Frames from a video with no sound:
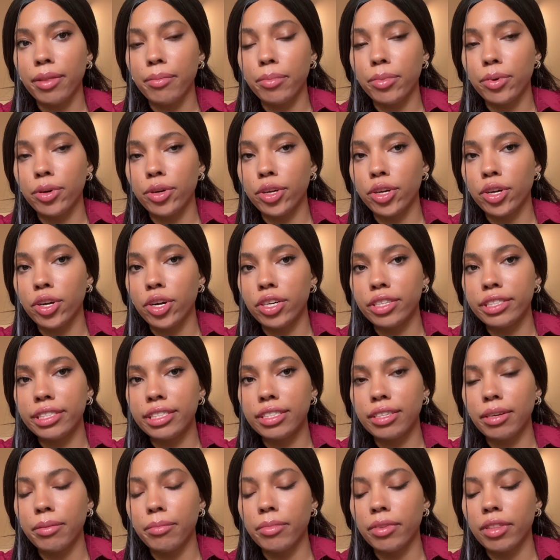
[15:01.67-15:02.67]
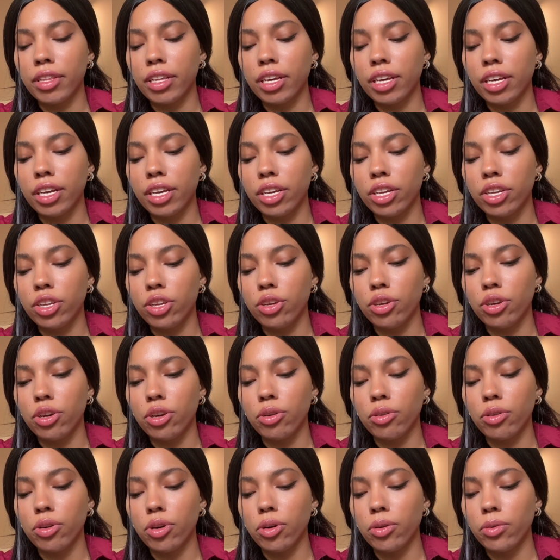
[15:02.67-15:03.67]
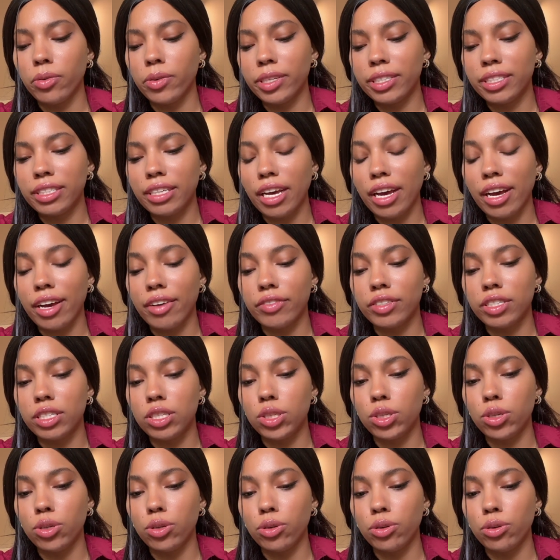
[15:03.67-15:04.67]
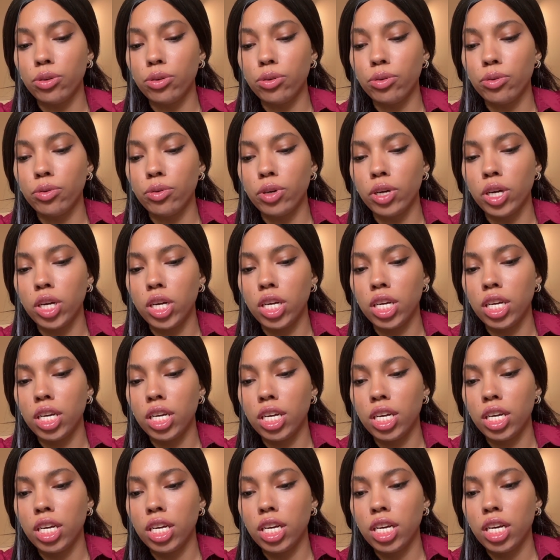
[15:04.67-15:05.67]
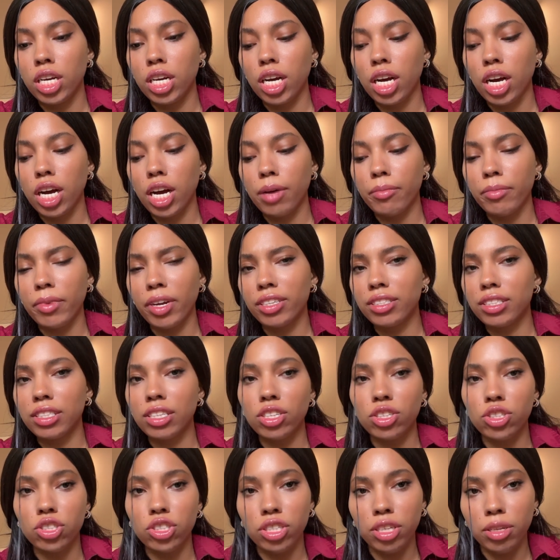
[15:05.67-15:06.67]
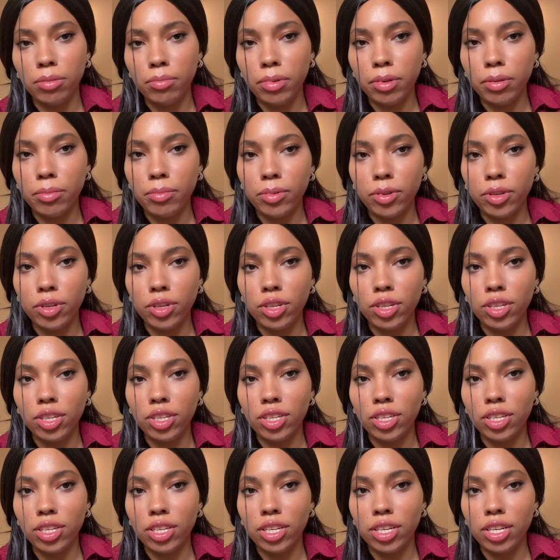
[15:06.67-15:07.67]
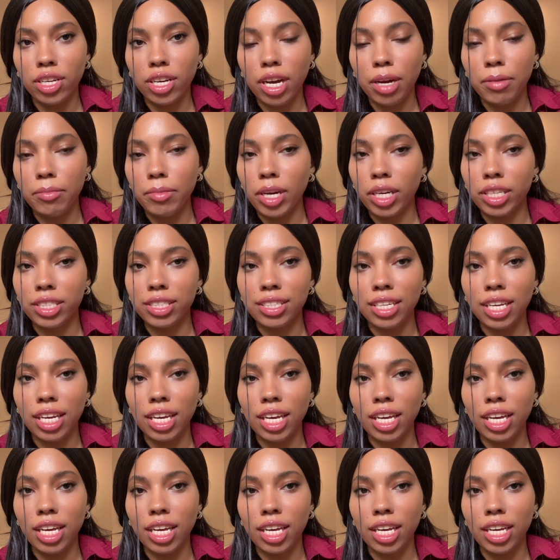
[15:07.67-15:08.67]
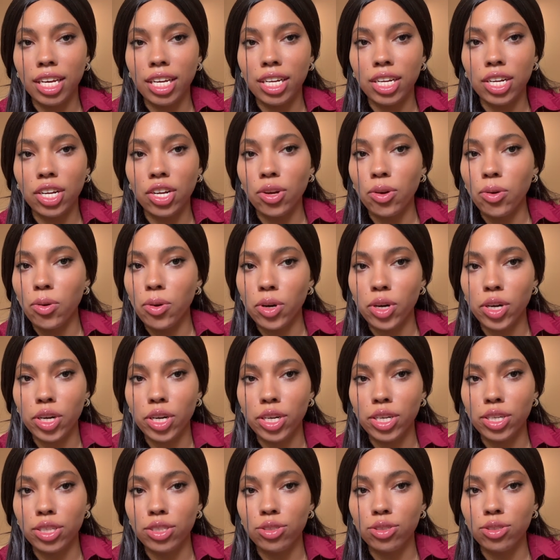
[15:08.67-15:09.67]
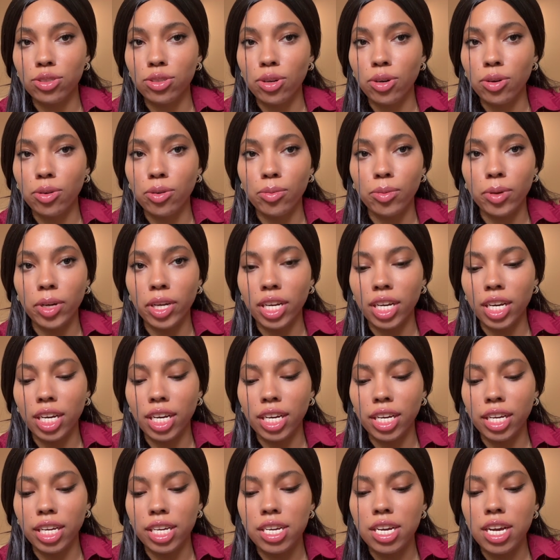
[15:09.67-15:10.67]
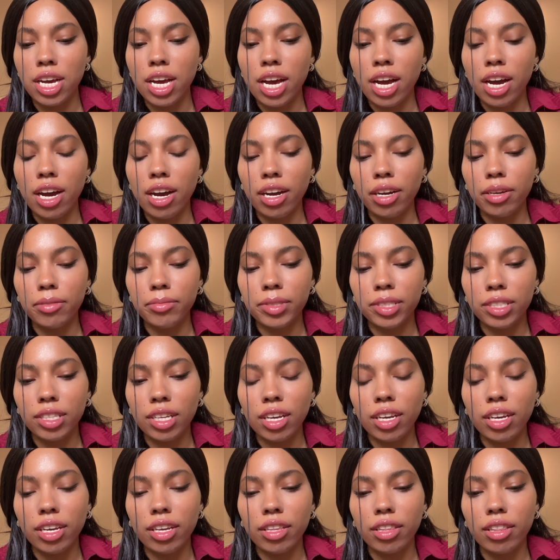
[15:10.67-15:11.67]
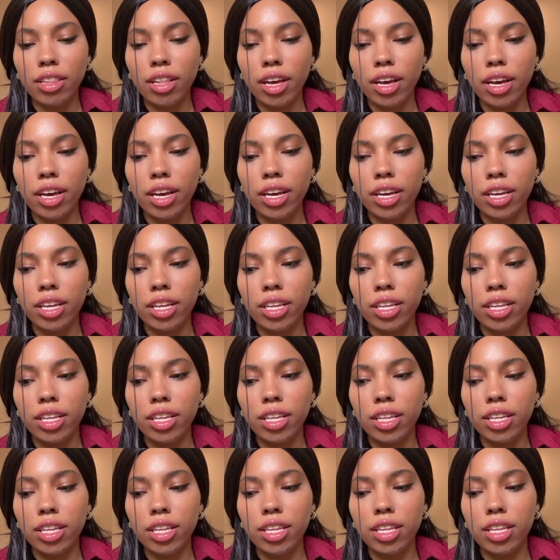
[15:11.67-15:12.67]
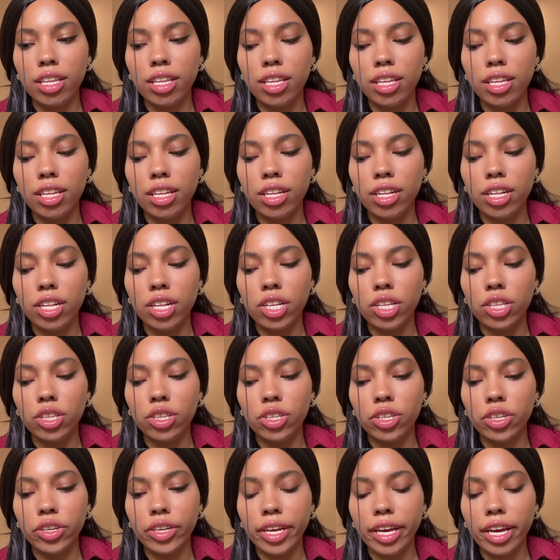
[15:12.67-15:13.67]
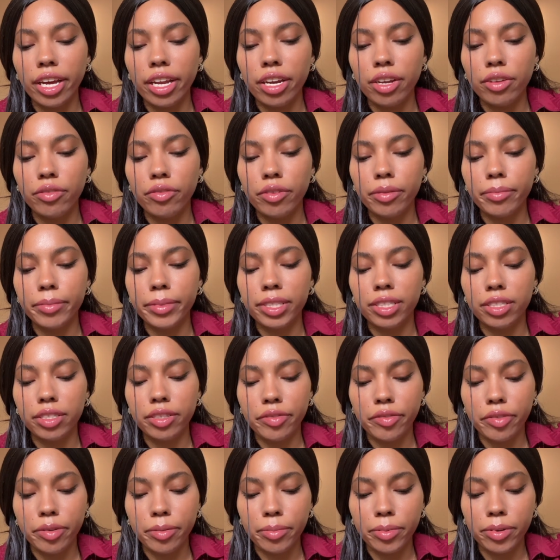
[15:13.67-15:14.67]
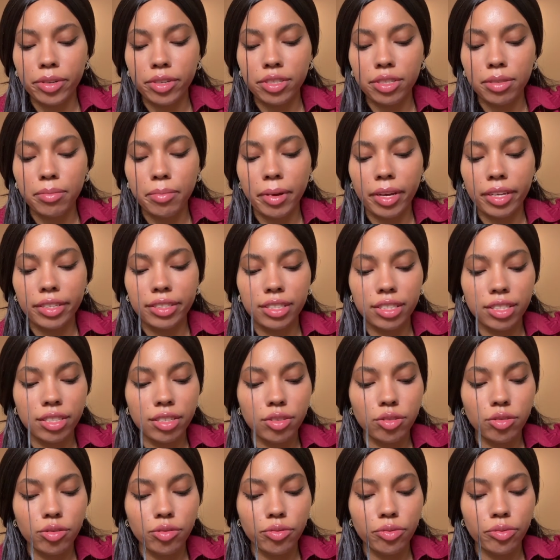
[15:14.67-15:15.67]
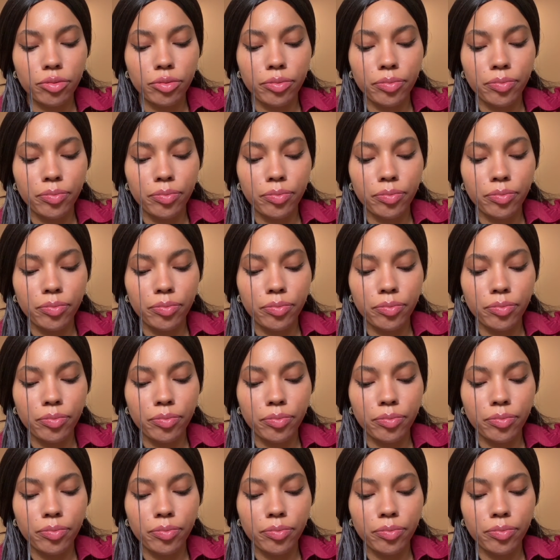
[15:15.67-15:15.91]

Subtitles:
book on something. You don't always have to, I'm not saying cheat people. I'm not saying cut corners or whatnot. I'm saying that look at it from a different perspective